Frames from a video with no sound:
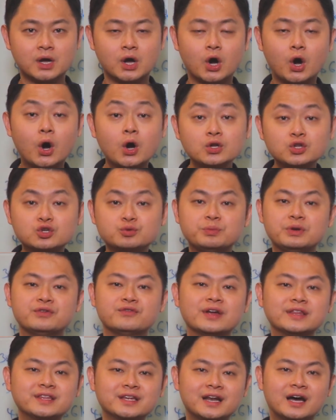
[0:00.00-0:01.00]
or to be
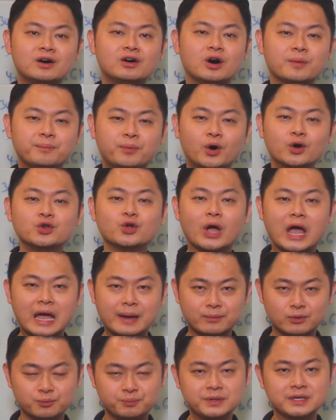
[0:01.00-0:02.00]
rented out upon your
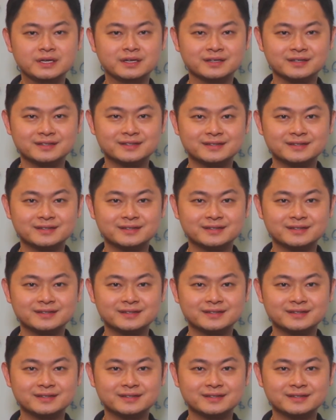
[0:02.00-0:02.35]
MOP.